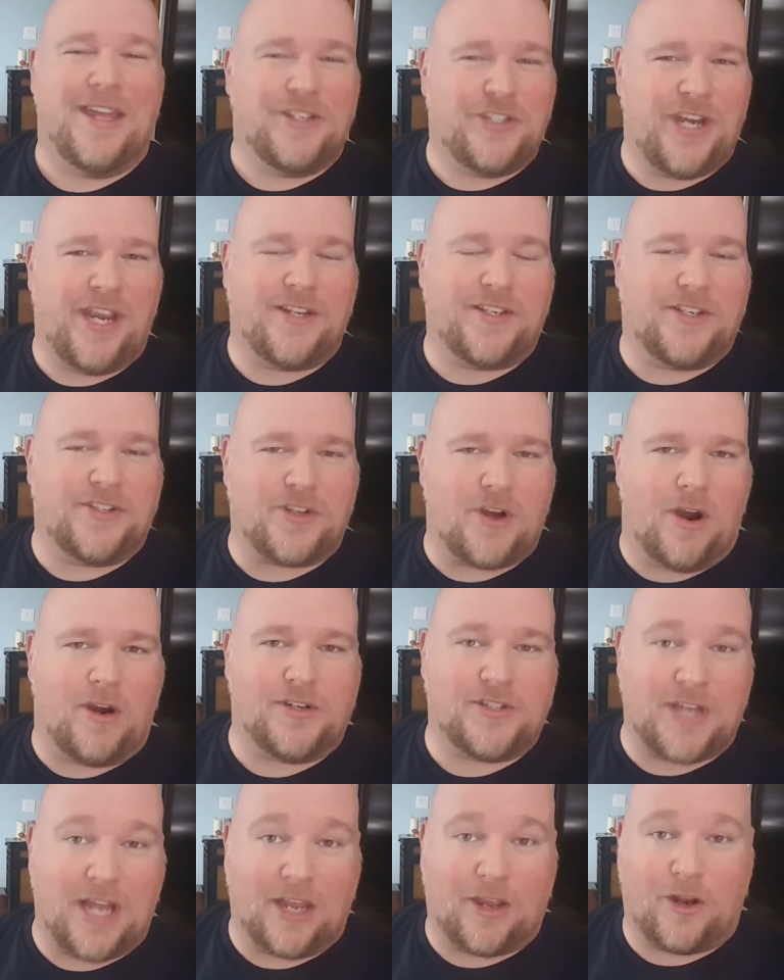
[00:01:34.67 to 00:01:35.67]
chances are
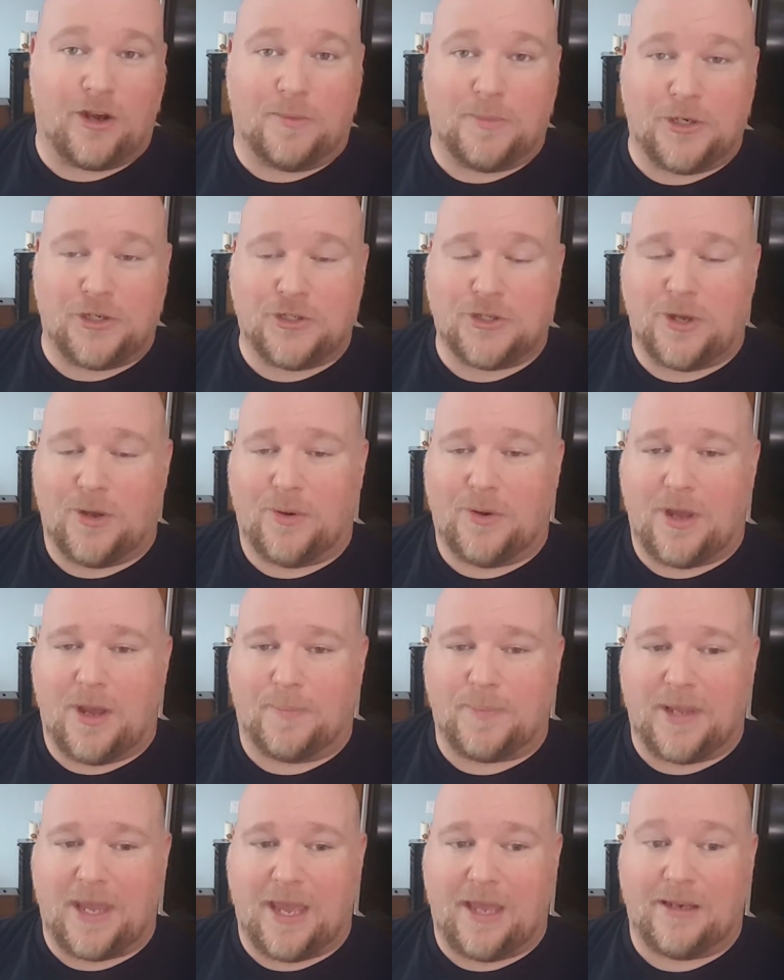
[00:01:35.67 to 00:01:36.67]
it's not going to be shown
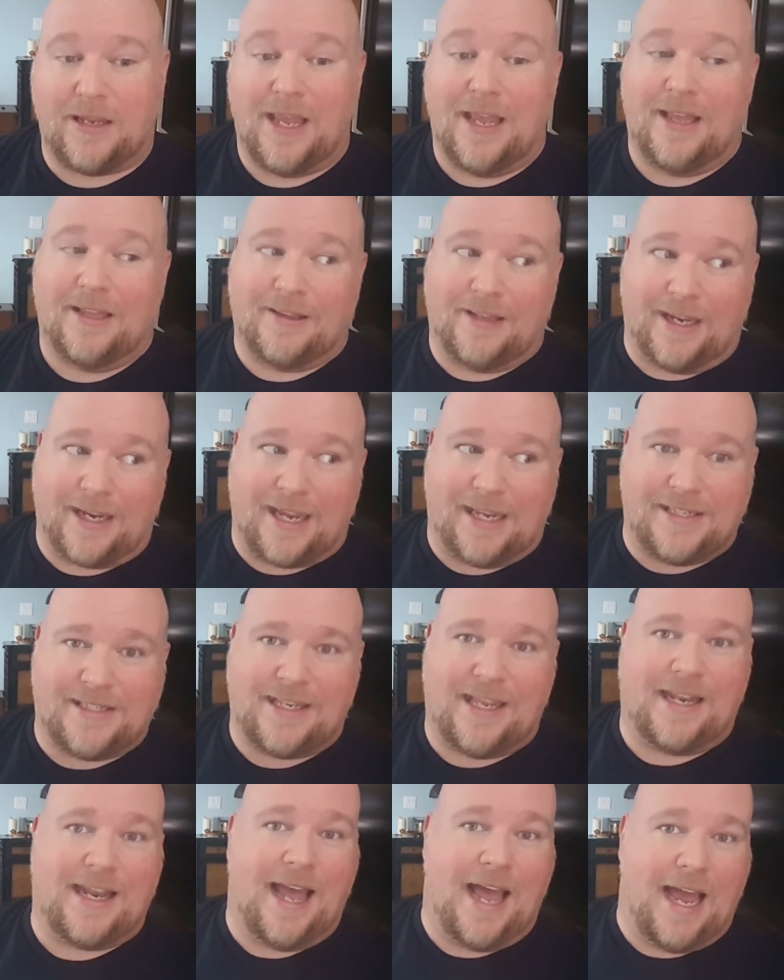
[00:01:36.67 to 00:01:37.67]
up yet, like I
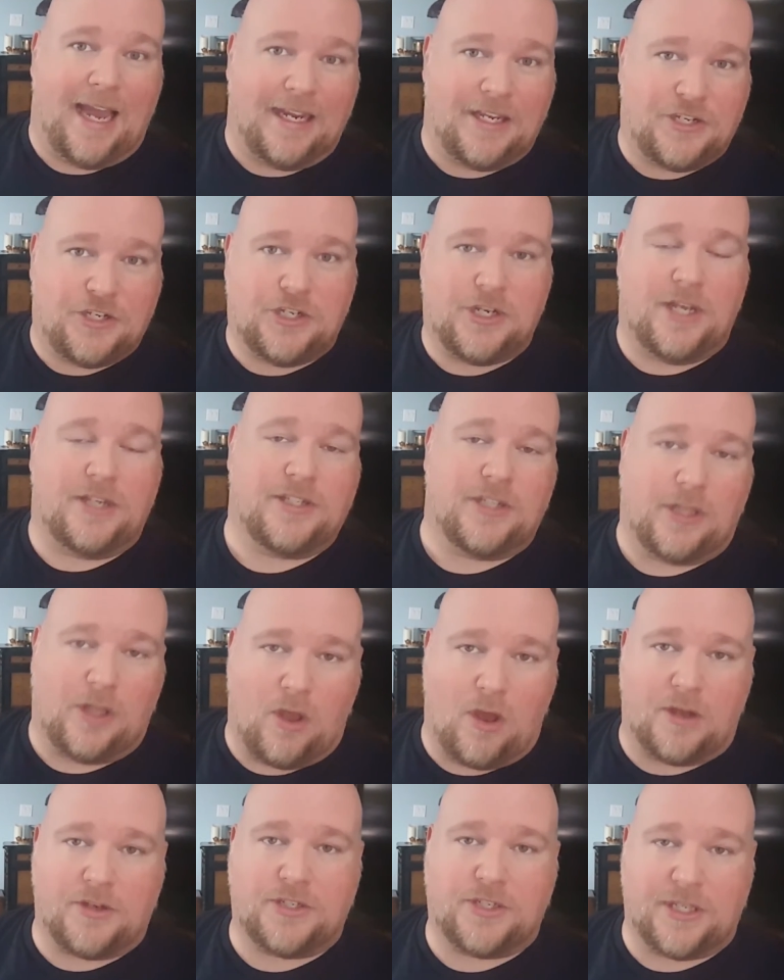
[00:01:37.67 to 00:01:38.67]
said, I just
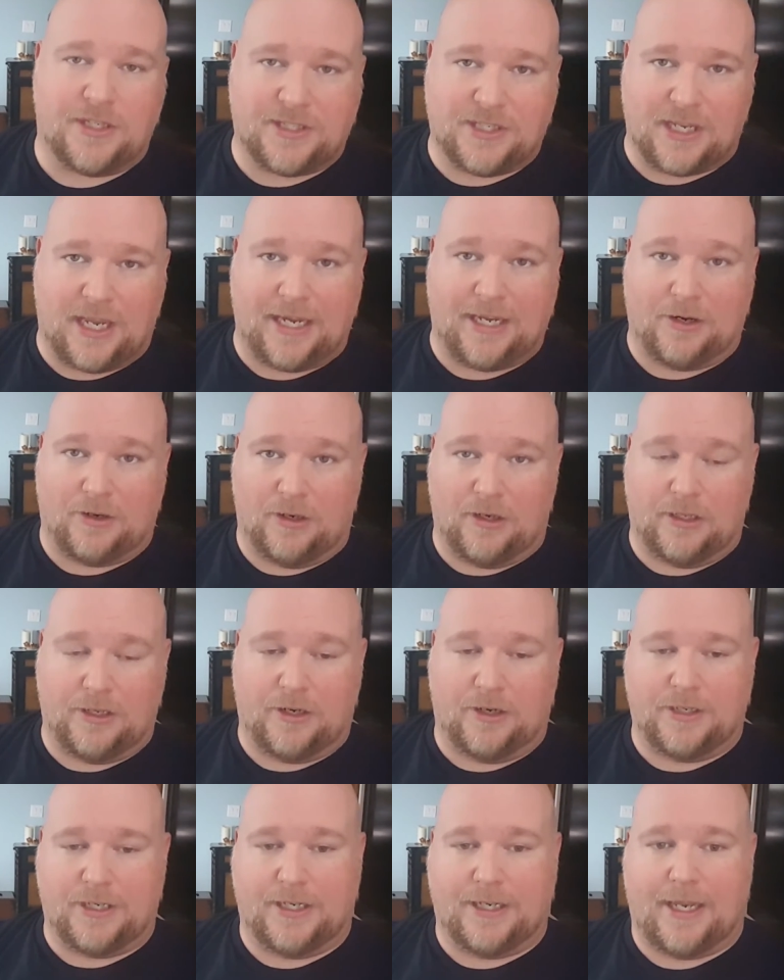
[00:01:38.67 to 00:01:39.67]
launched the site
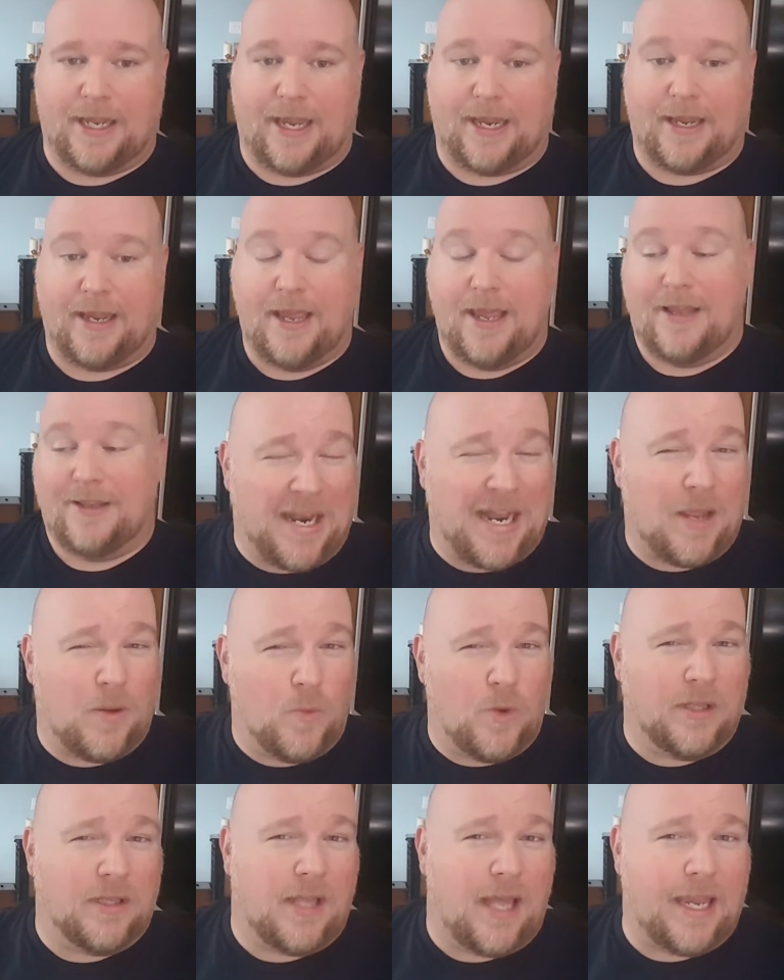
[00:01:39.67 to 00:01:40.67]
earlier today, but I
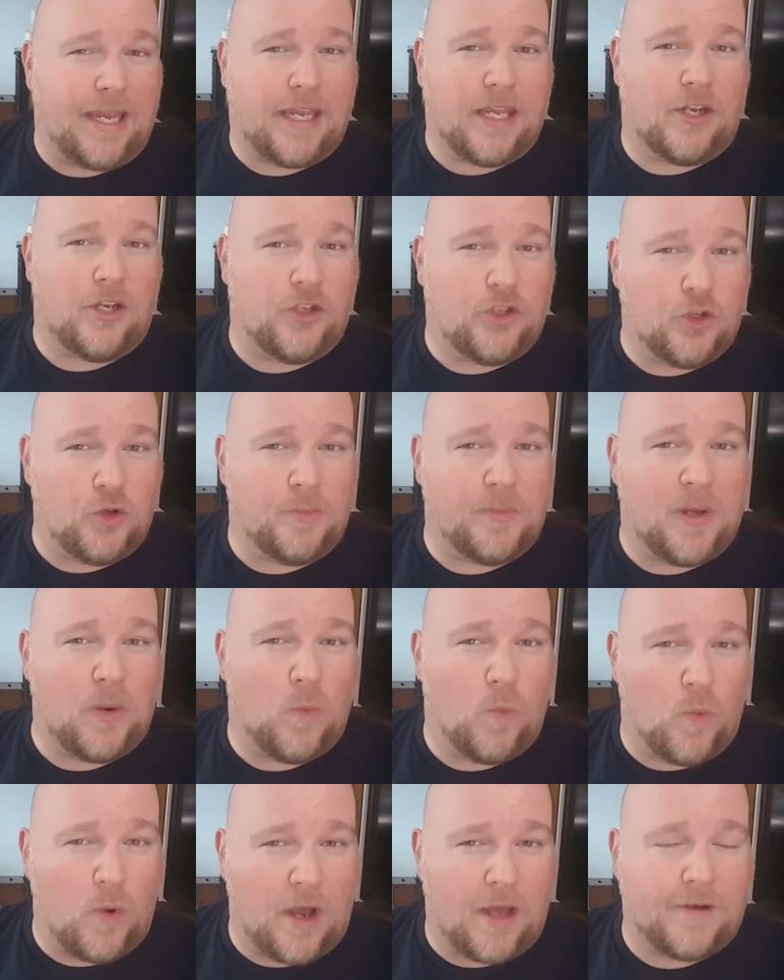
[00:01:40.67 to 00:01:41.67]
would like you to do me
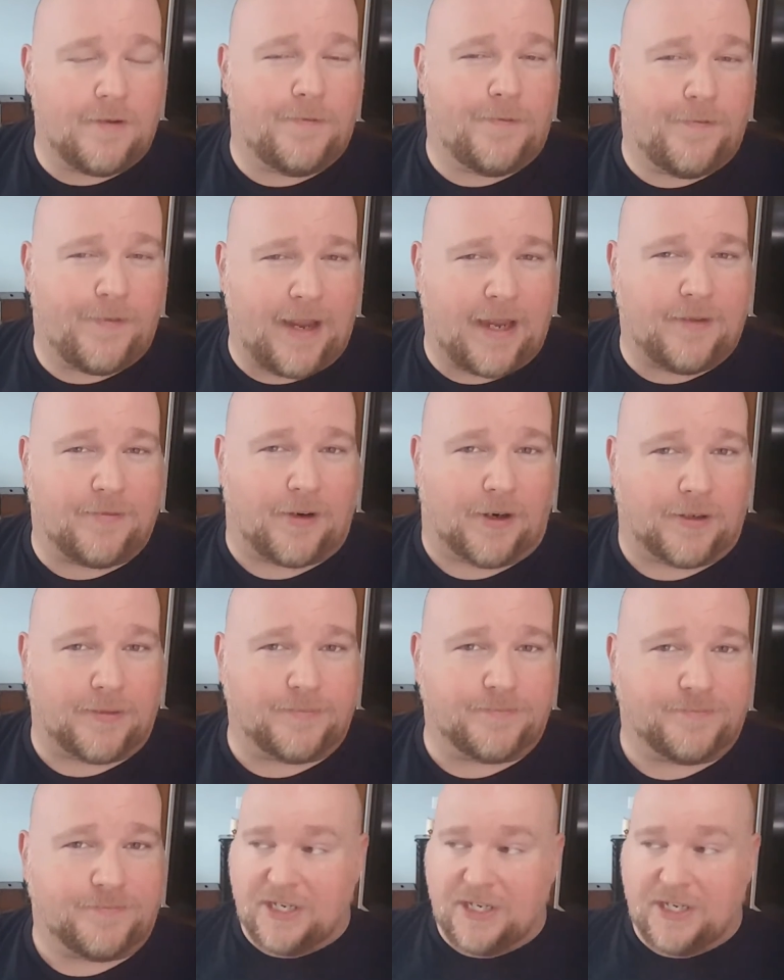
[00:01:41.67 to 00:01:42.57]
one favor.